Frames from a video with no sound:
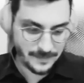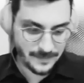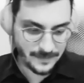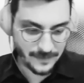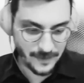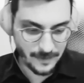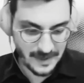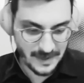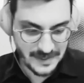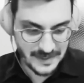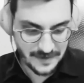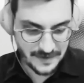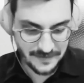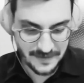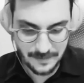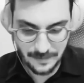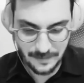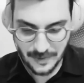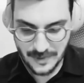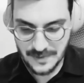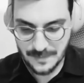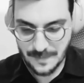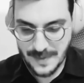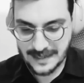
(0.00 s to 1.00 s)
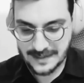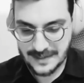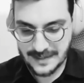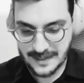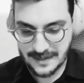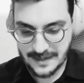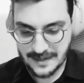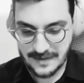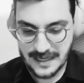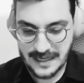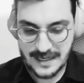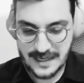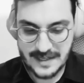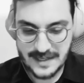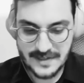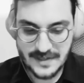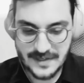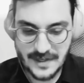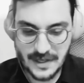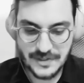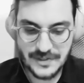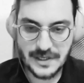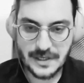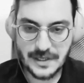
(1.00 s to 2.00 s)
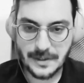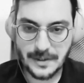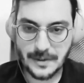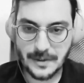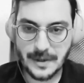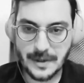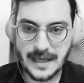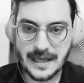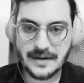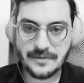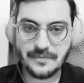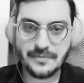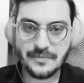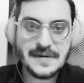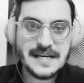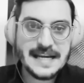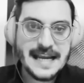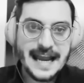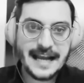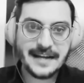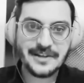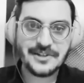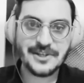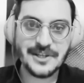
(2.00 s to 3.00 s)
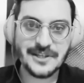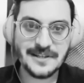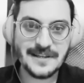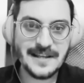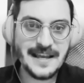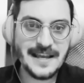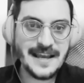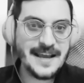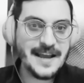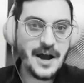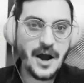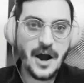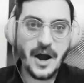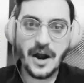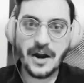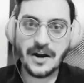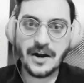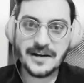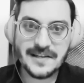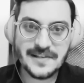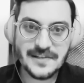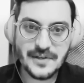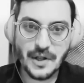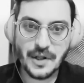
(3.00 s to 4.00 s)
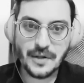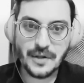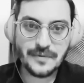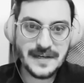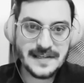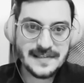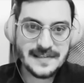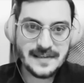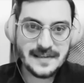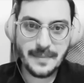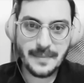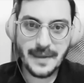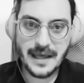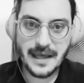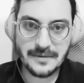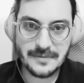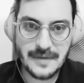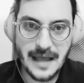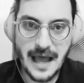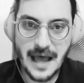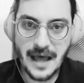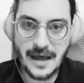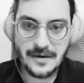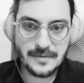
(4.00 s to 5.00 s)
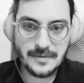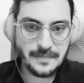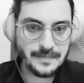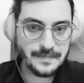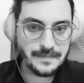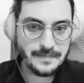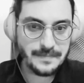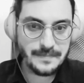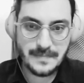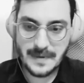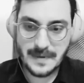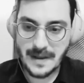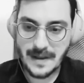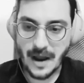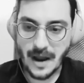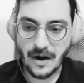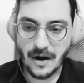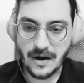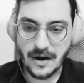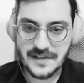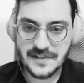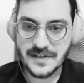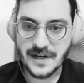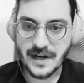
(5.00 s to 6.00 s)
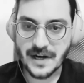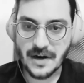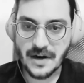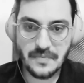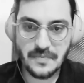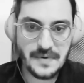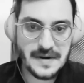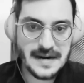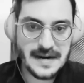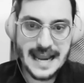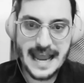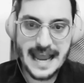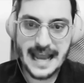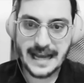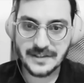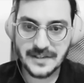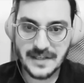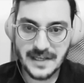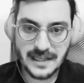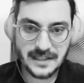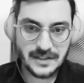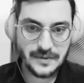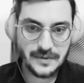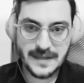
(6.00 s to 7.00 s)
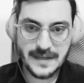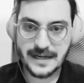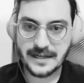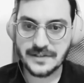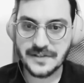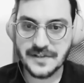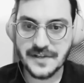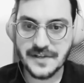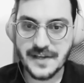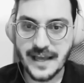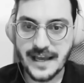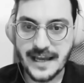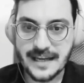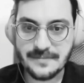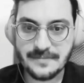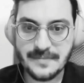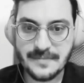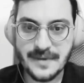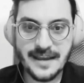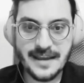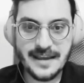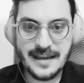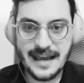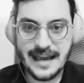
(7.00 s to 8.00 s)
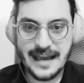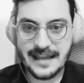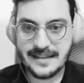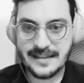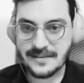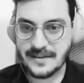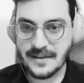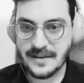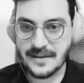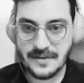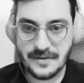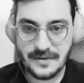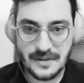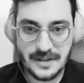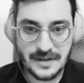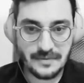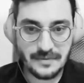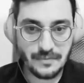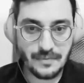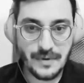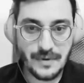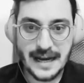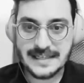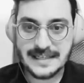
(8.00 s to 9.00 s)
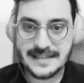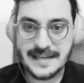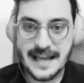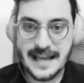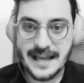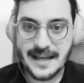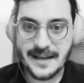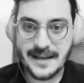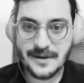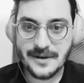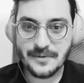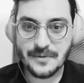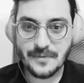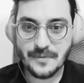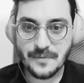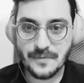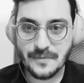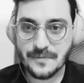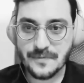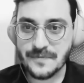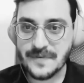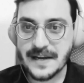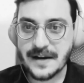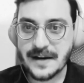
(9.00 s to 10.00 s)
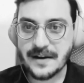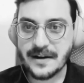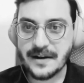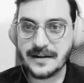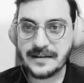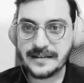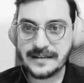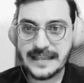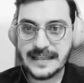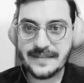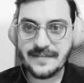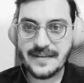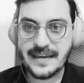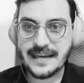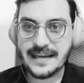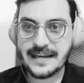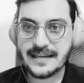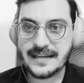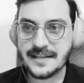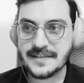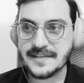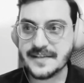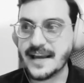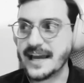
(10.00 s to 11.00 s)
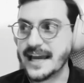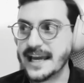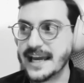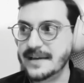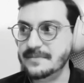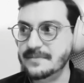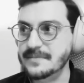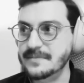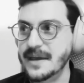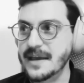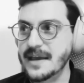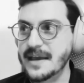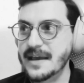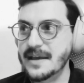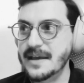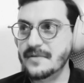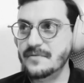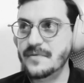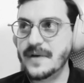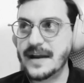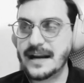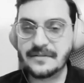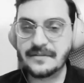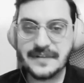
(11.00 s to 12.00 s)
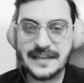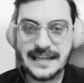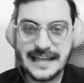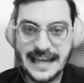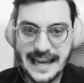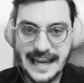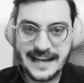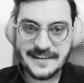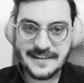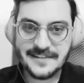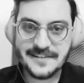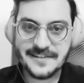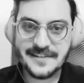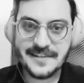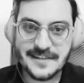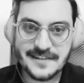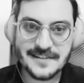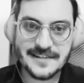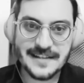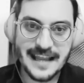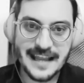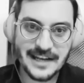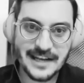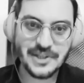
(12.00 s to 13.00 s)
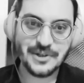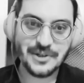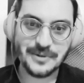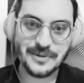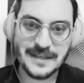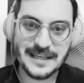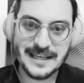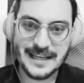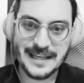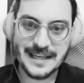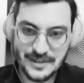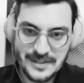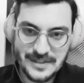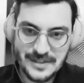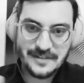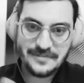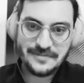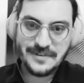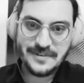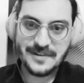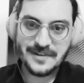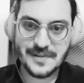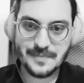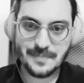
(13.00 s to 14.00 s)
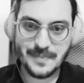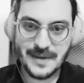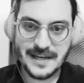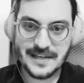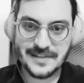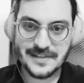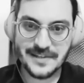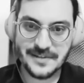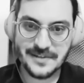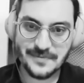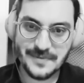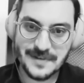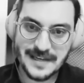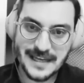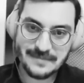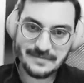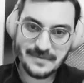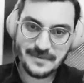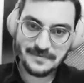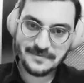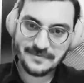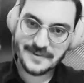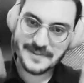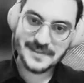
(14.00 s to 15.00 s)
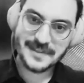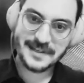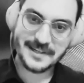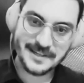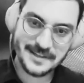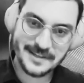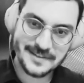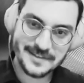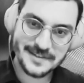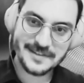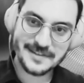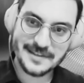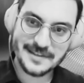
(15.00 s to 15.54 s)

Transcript: from a different perspective, it is also a reaction. Art is always about how artists are reacting to their time. And right now, we are living in a time where we exist actually in different spaces. We have a physical,